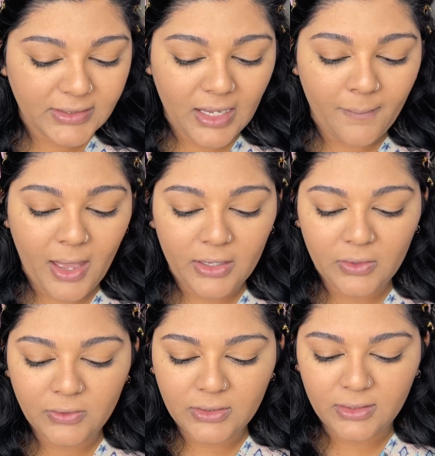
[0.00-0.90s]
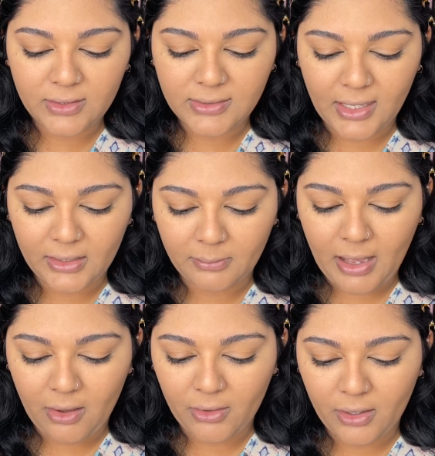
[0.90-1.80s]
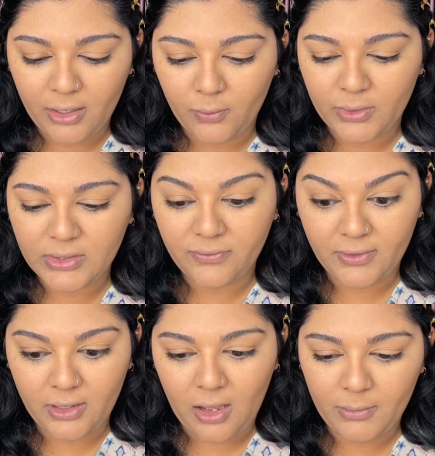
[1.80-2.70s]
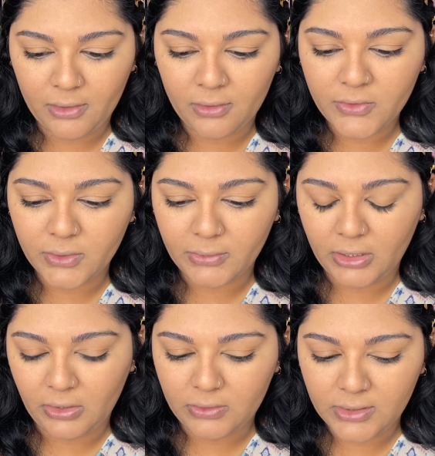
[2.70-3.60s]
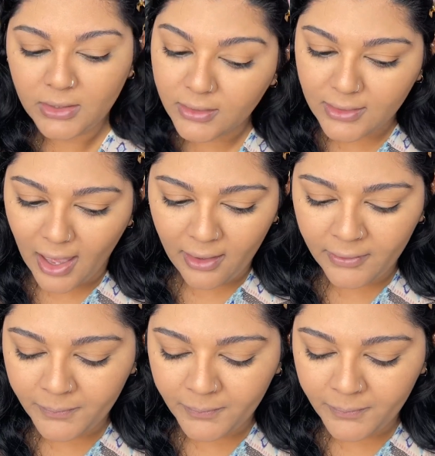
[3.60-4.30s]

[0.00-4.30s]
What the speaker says: time I used this setting powder, it was phenomenal, so I'm going to use it again.